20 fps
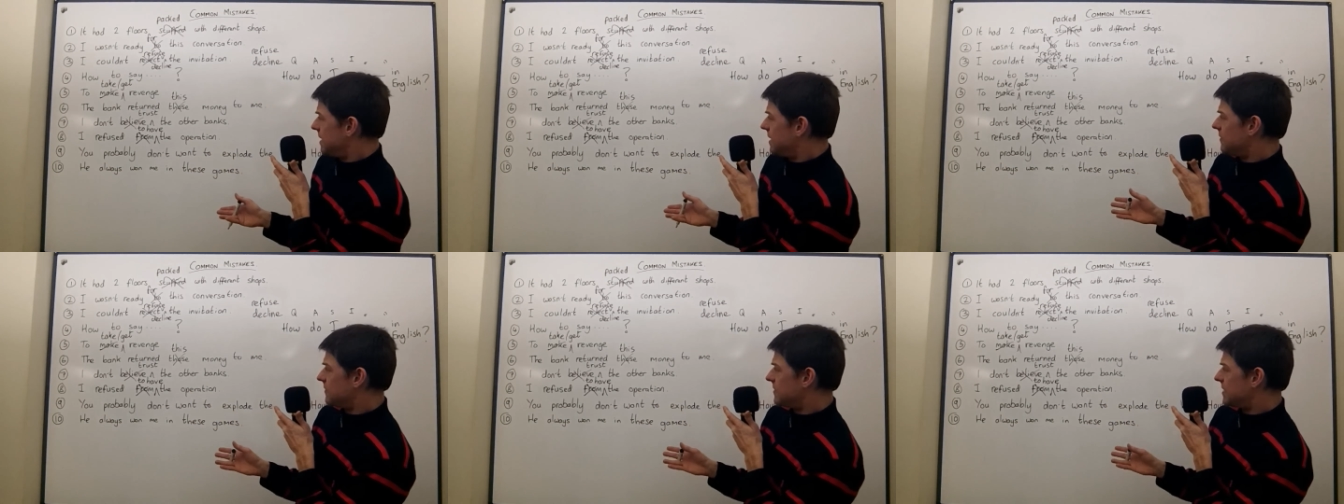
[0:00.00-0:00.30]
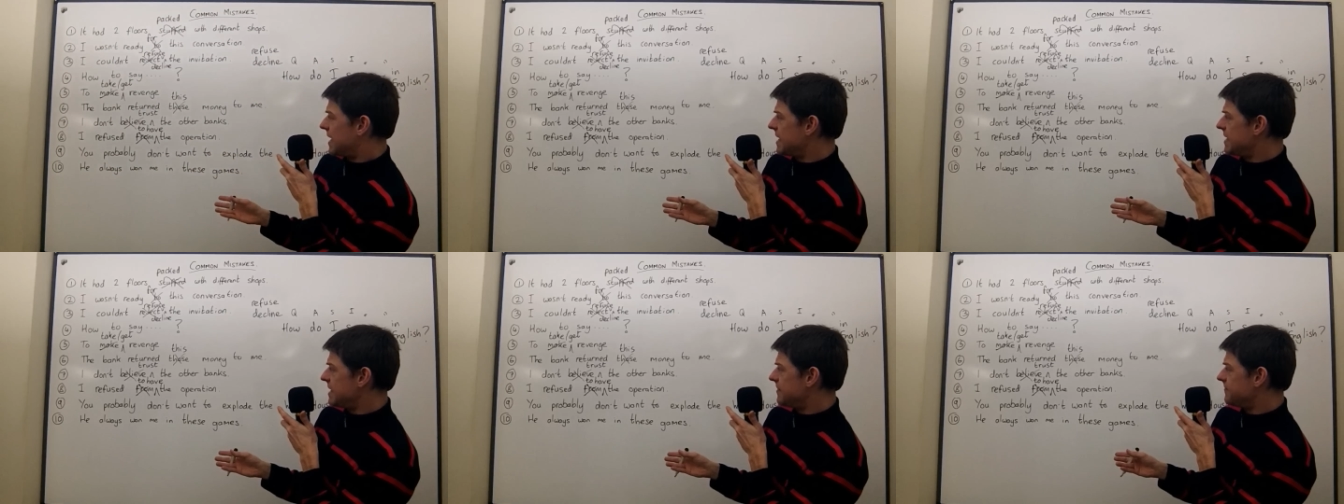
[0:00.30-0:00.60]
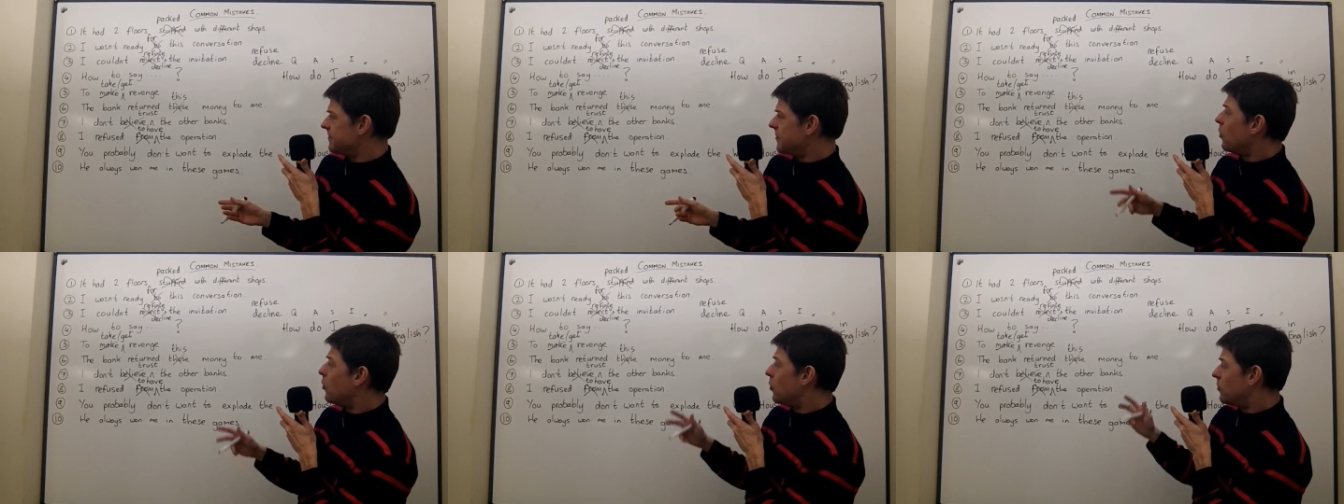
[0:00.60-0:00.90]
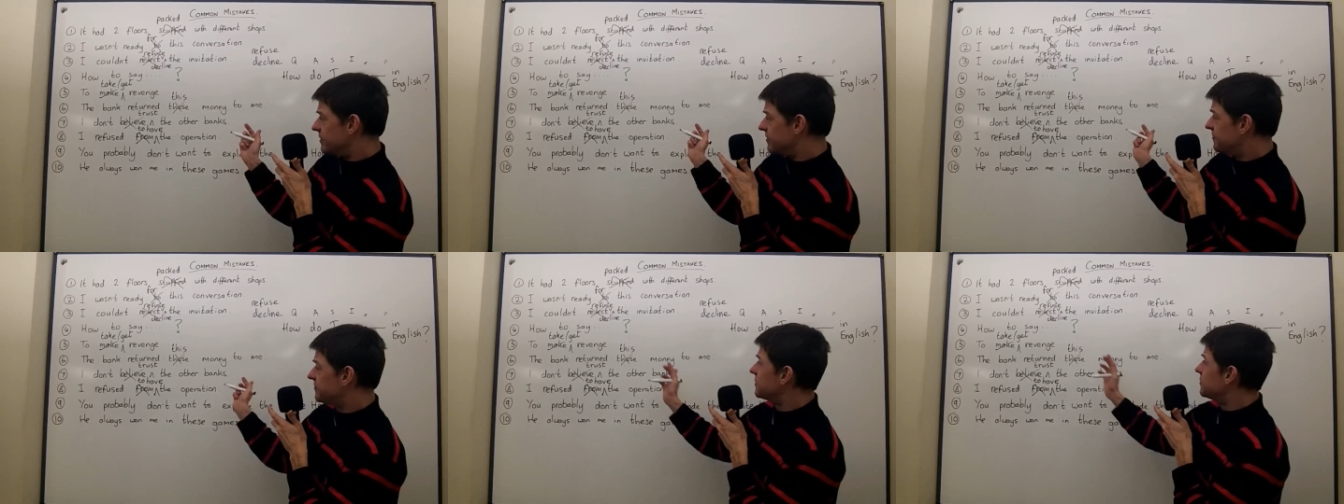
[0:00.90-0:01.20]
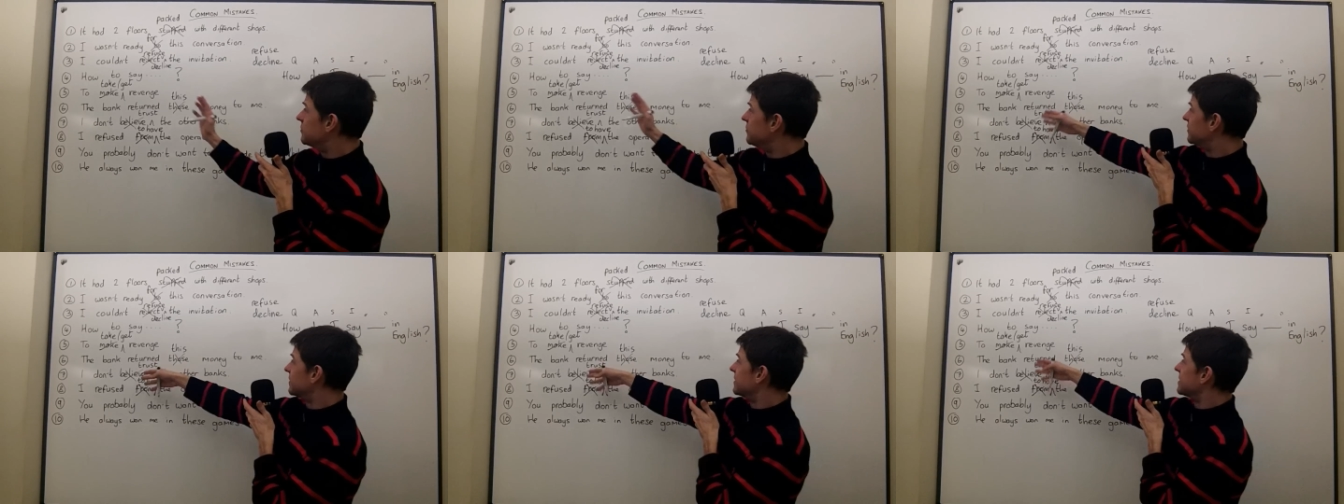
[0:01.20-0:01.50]
Okay, or
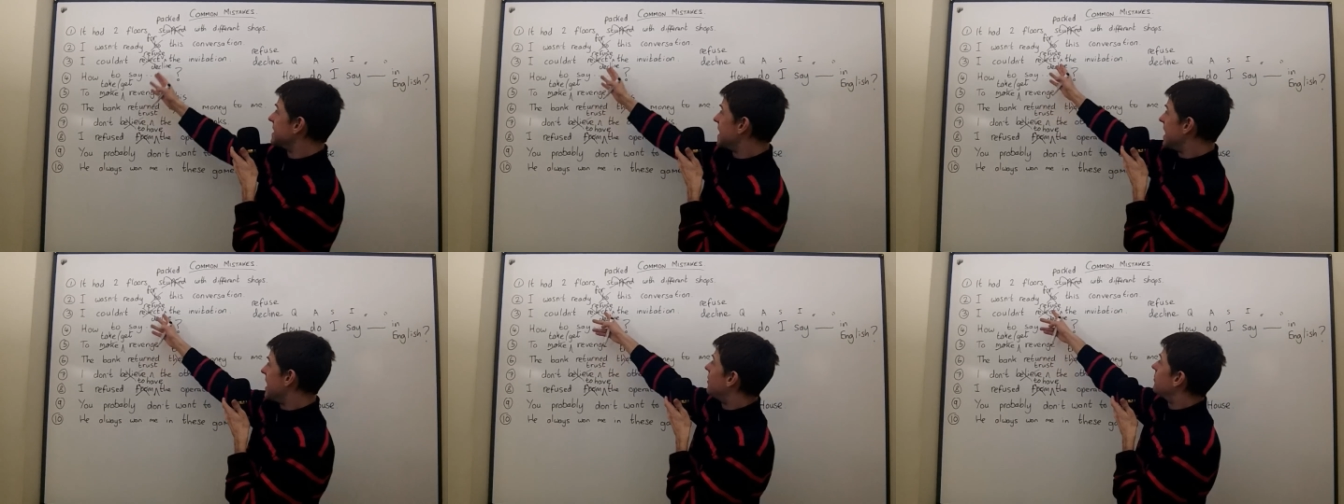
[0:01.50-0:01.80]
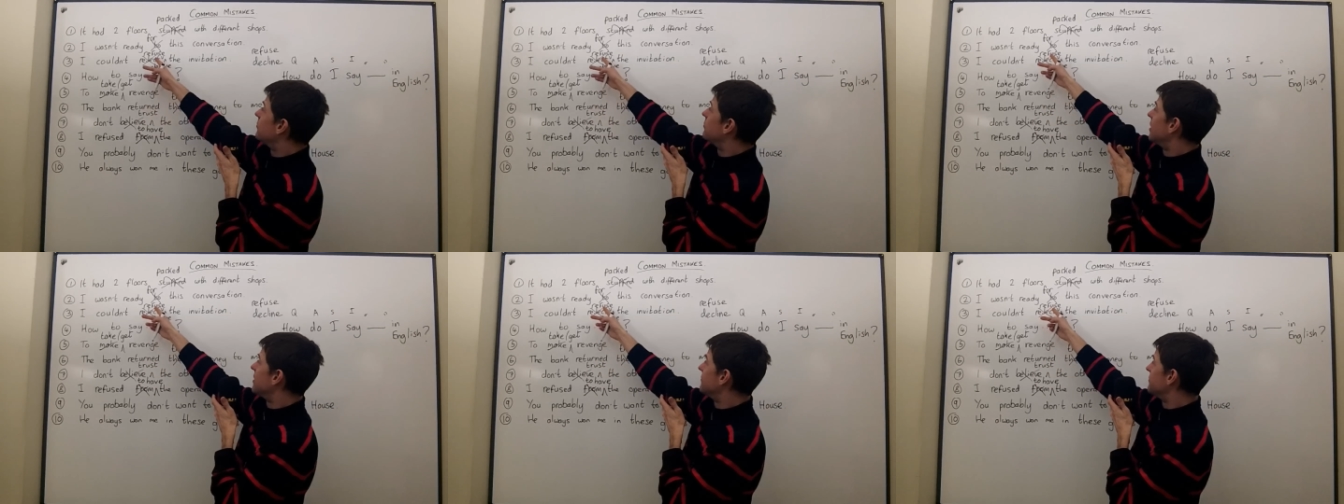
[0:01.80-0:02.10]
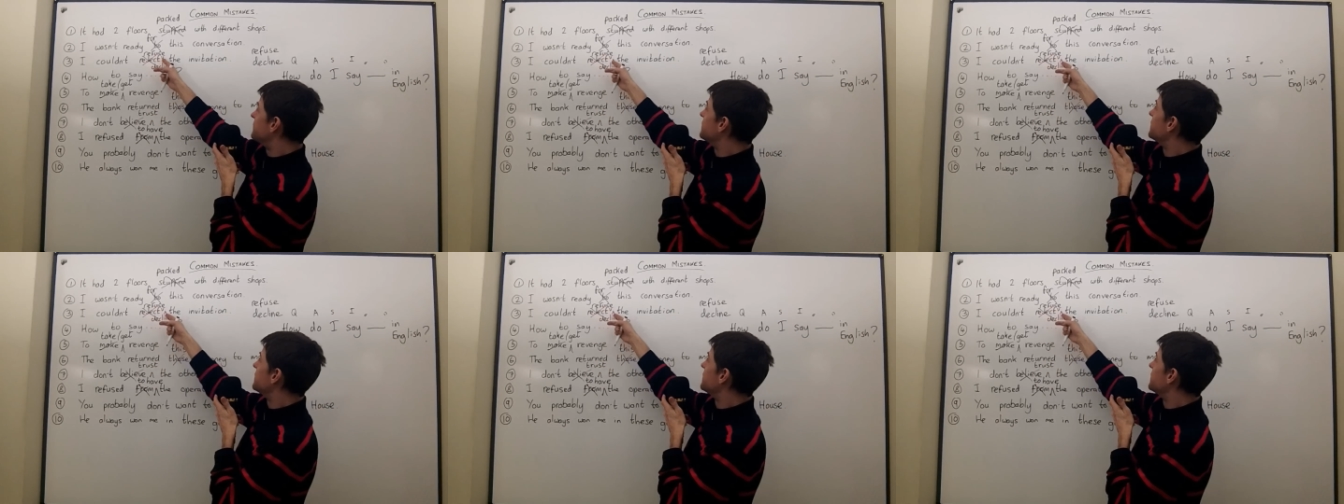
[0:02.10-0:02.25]
refuse a noun, I